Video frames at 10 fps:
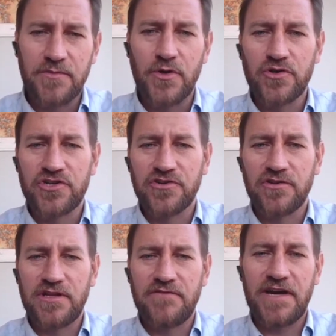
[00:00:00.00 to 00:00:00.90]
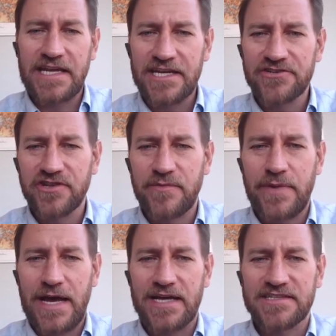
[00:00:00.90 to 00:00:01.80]
emotional, and financial
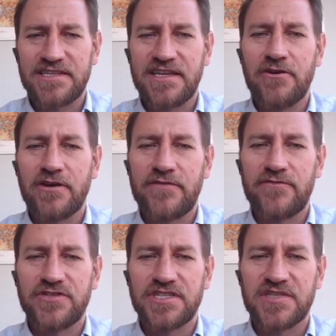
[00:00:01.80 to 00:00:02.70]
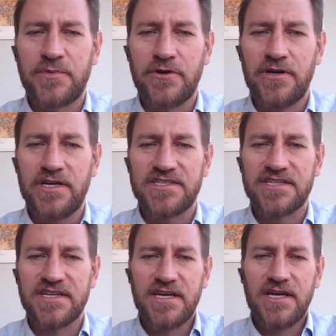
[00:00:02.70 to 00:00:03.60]
impacts that caregivers experience